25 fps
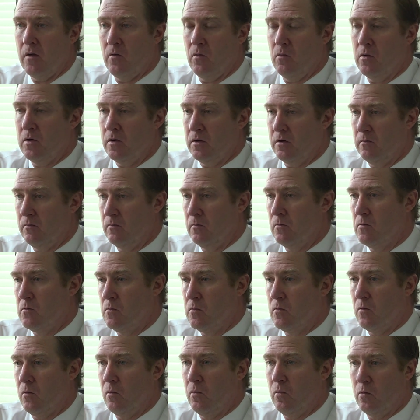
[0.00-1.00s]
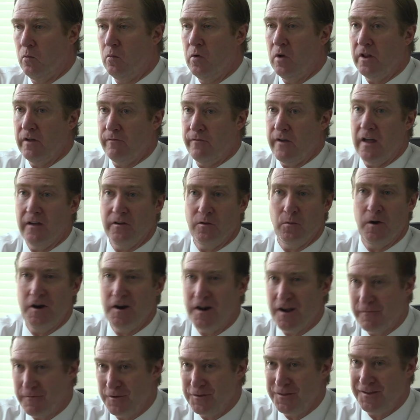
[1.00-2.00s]
Uh, we're, we'll evaluate
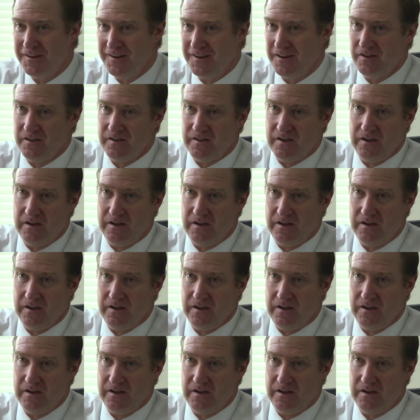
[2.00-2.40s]
everything as,